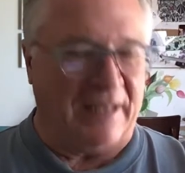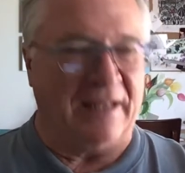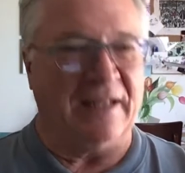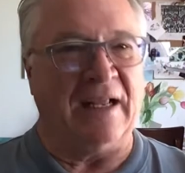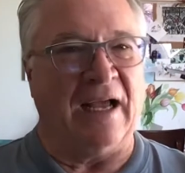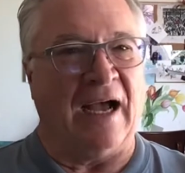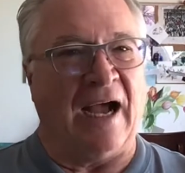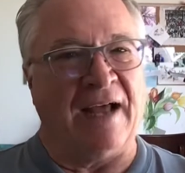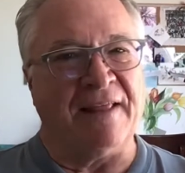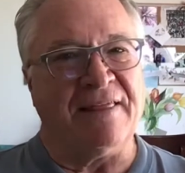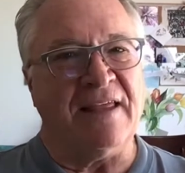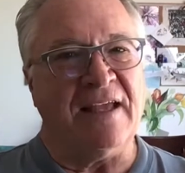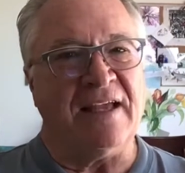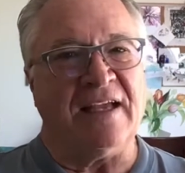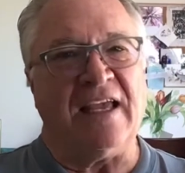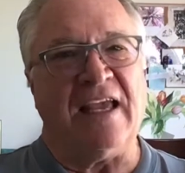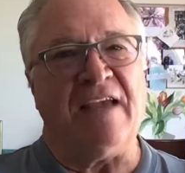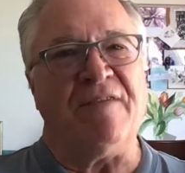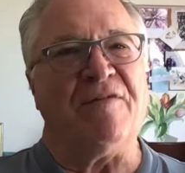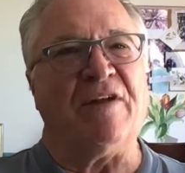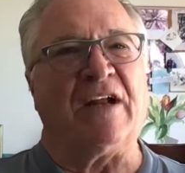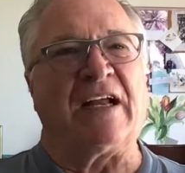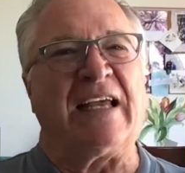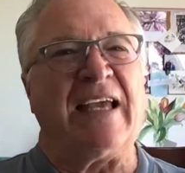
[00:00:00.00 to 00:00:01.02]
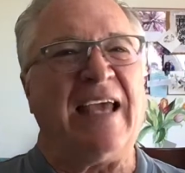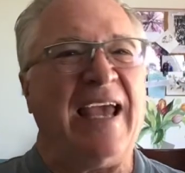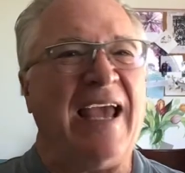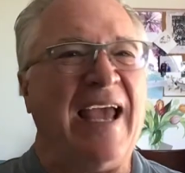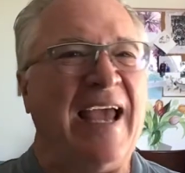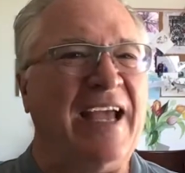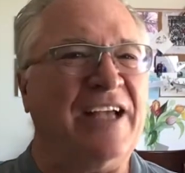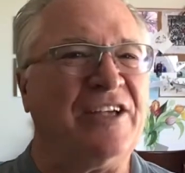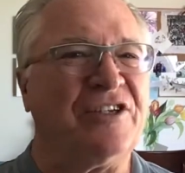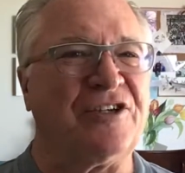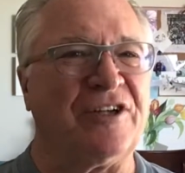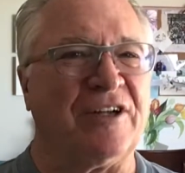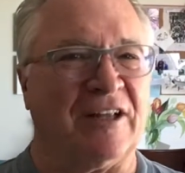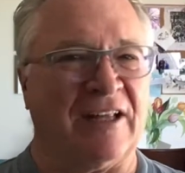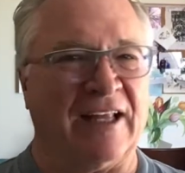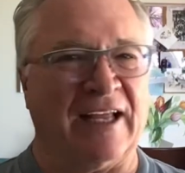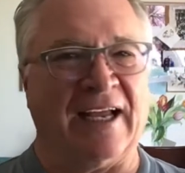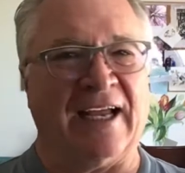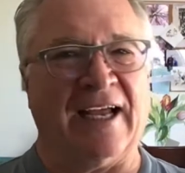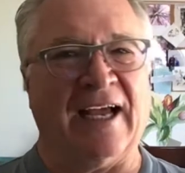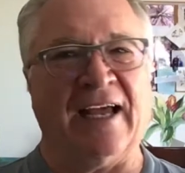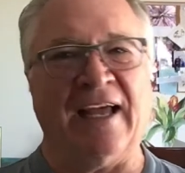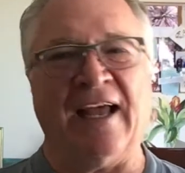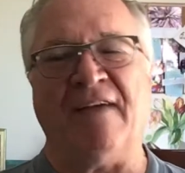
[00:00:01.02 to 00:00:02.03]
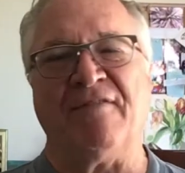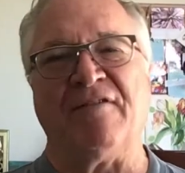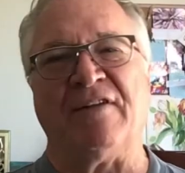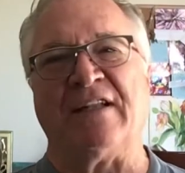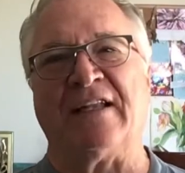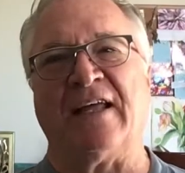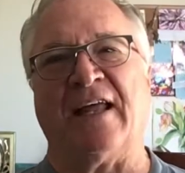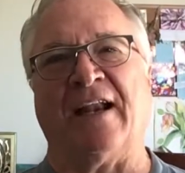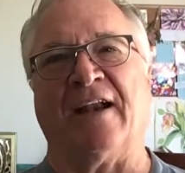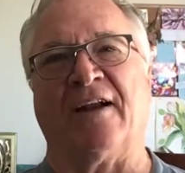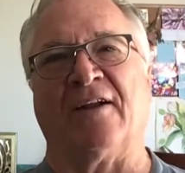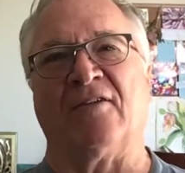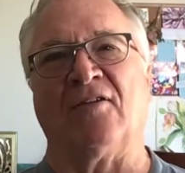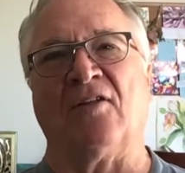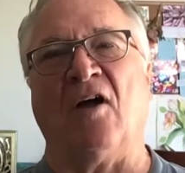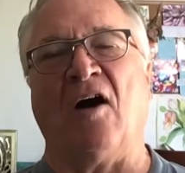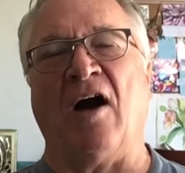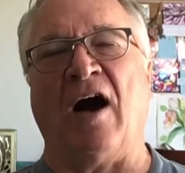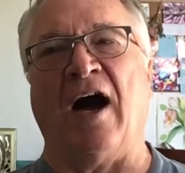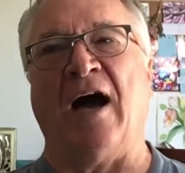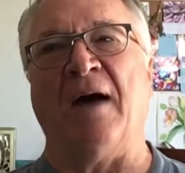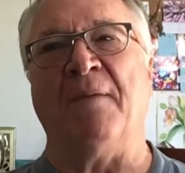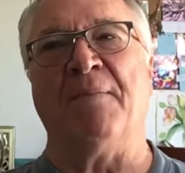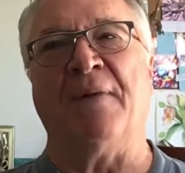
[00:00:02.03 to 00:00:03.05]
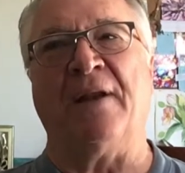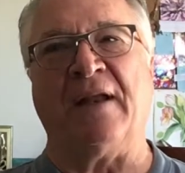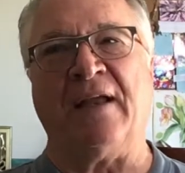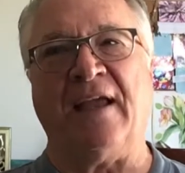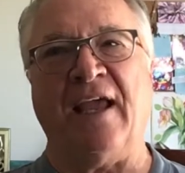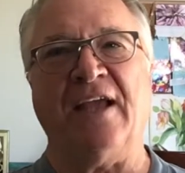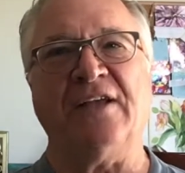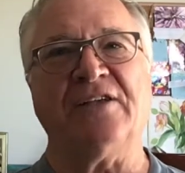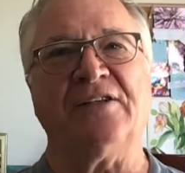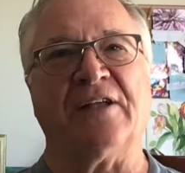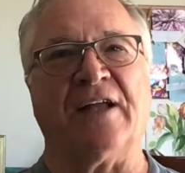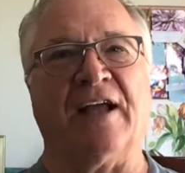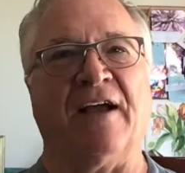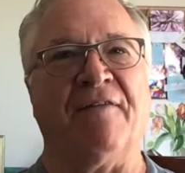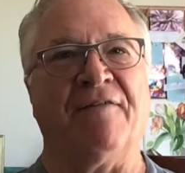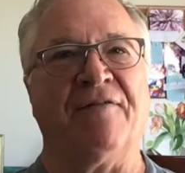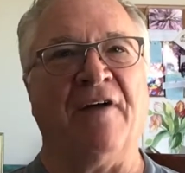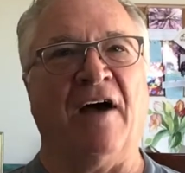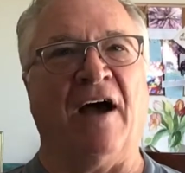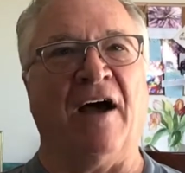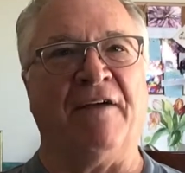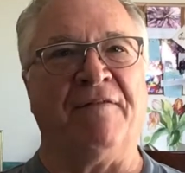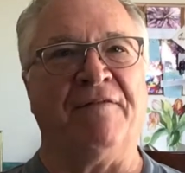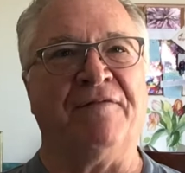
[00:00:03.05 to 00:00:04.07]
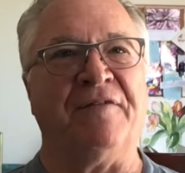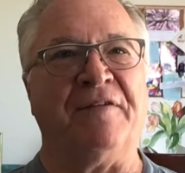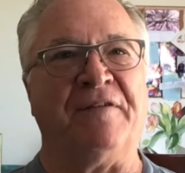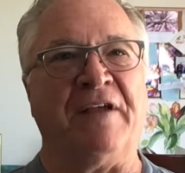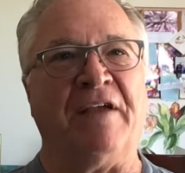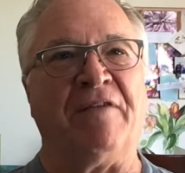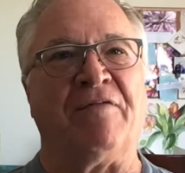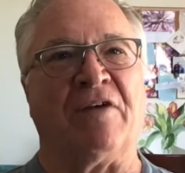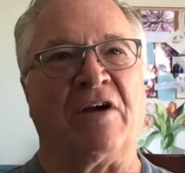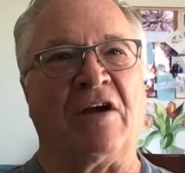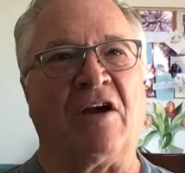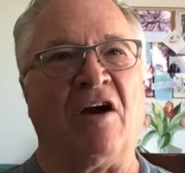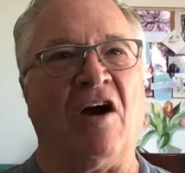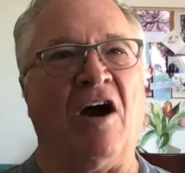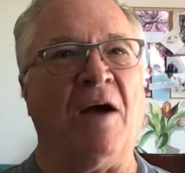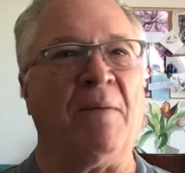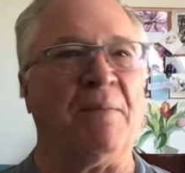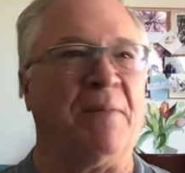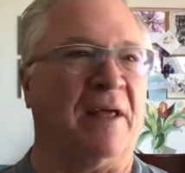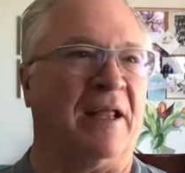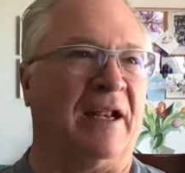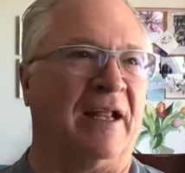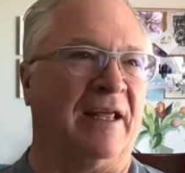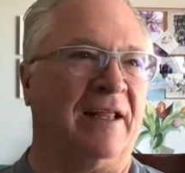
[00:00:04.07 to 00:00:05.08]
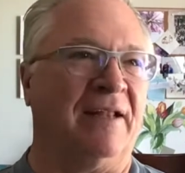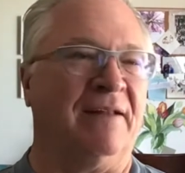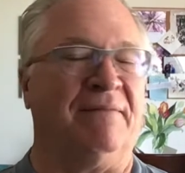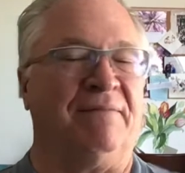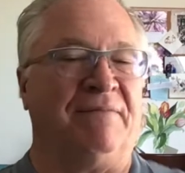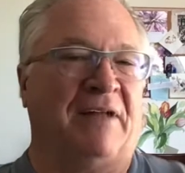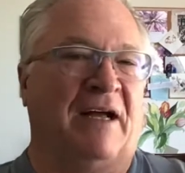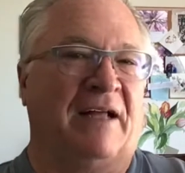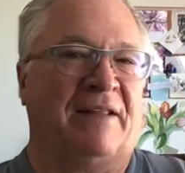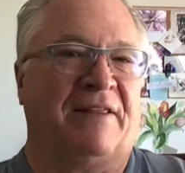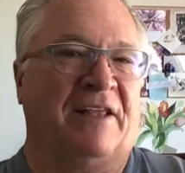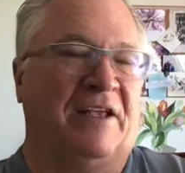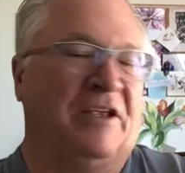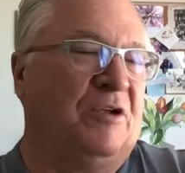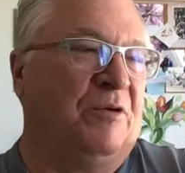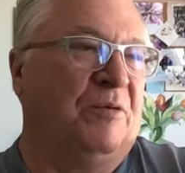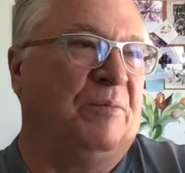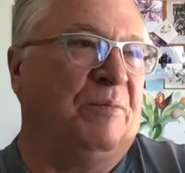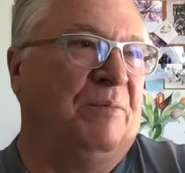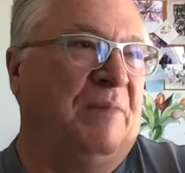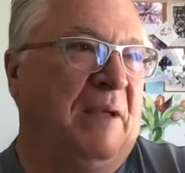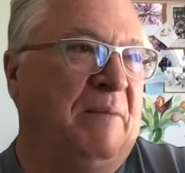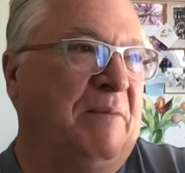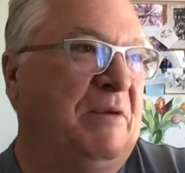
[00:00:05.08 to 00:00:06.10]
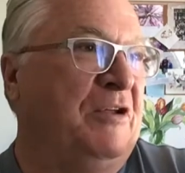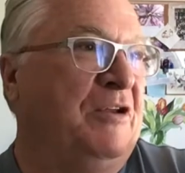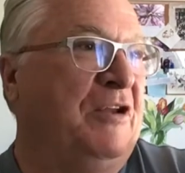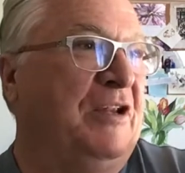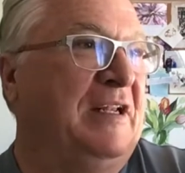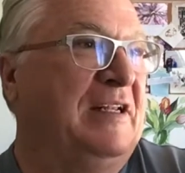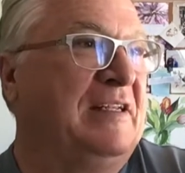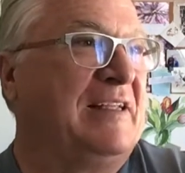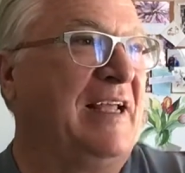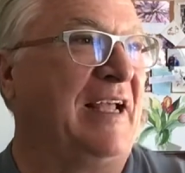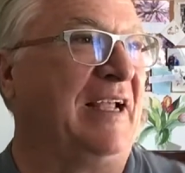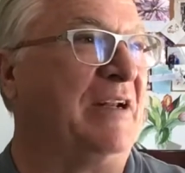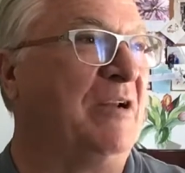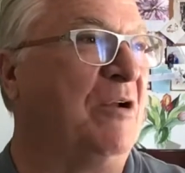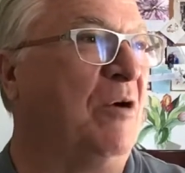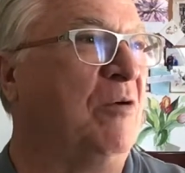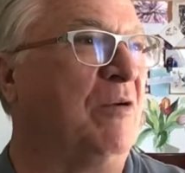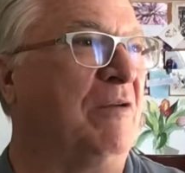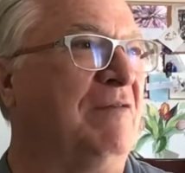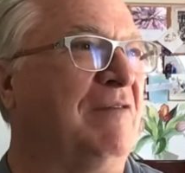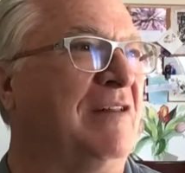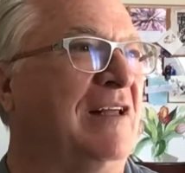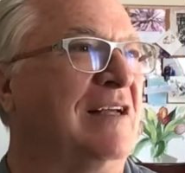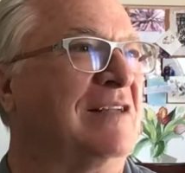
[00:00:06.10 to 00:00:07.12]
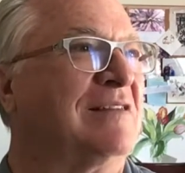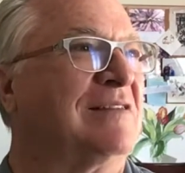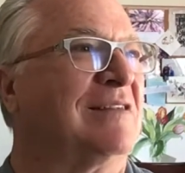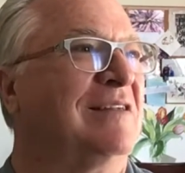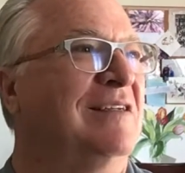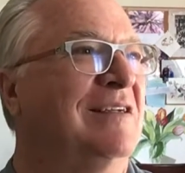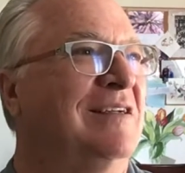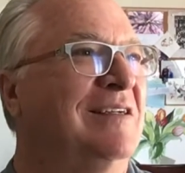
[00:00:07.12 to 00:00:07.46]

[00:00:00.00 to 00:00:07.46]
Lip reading: I think even occasionally, I haven't done it a lot, but occasionally I've even commented, not that maybe you didn't take note of this,